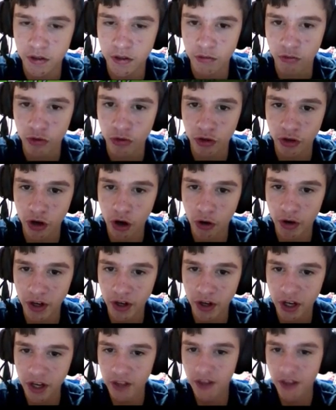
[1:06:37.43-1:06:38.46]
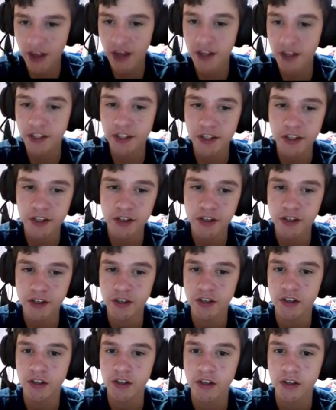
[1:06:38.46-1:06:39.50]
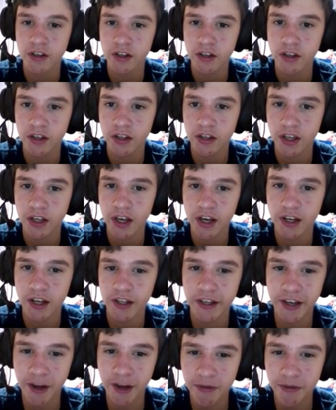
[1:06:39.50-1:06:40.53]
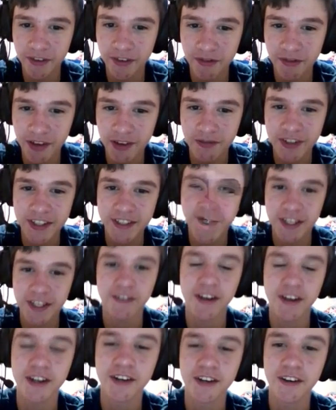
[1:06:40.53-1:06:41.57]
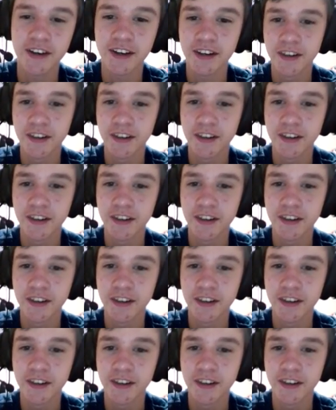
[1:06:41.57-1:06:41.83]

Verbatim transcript: We're going in this! Yeah, yep, it made me save, I knew it.